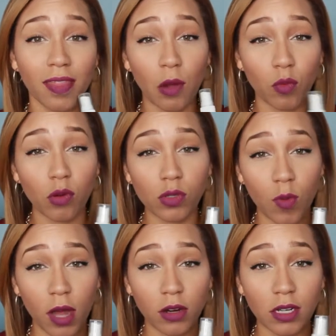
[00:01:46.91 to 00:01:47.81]
that rose
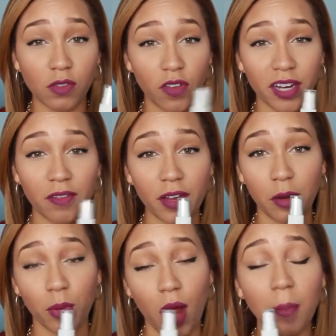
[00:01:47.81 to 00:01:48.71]
water is very,
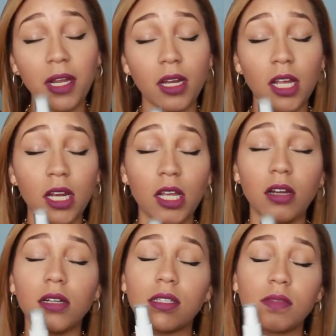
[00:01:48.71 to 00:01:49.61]
very prominent in here,
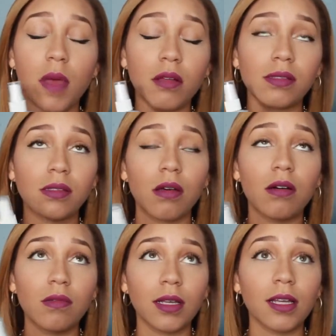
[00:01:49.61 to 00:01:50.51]
and it smells
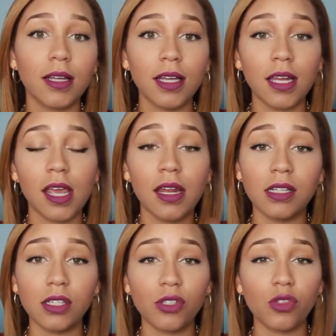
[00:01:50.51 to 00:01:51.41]
so good, and
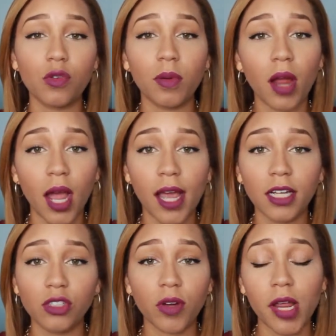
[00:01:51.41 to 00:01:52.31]
it's super
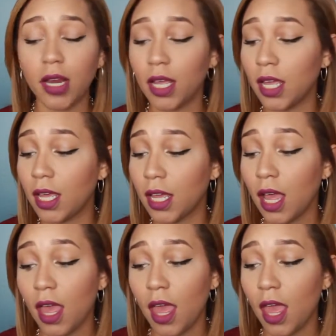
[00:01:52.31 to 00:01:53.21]
hydrating.
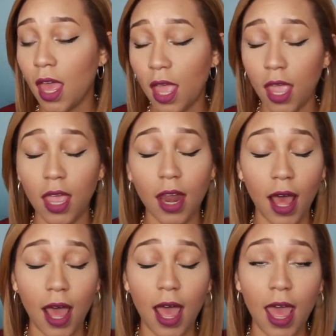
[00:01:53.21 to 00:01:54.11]
And
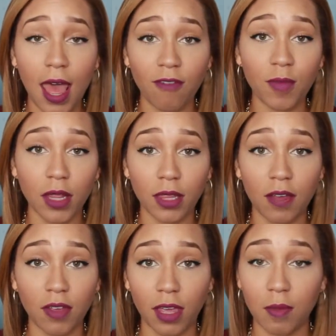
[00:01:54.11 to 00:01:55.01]
I have been
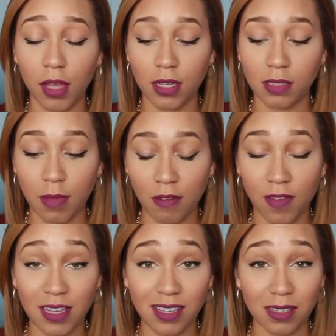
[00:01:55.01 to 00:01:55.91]
loving it because my
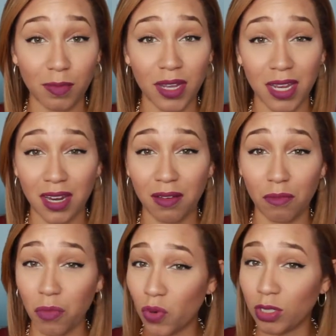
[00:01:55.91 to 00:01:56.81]
face has been
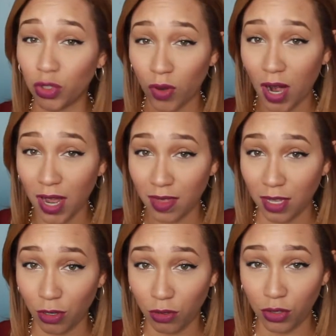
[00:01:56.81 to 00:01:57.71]
more dry
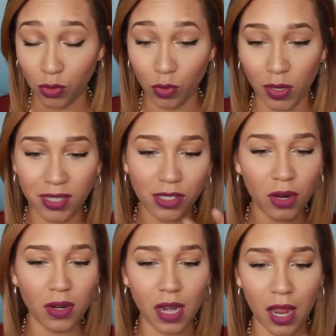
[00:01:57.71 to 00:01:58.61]
than usual in
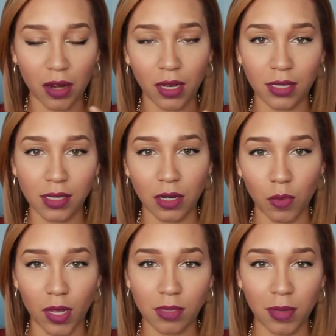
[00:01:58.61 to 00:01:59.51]
certain areas
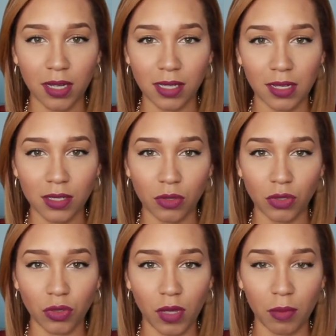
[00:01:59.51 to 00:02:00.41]
anyways, because I still
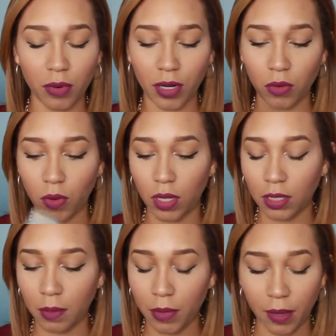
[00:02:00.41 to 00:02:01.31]
do get pretty
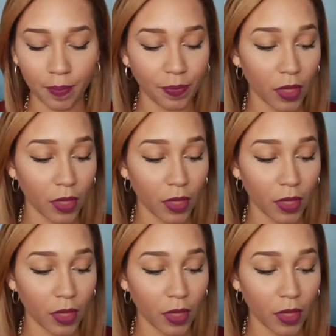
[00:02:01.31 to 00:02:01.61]
oily. But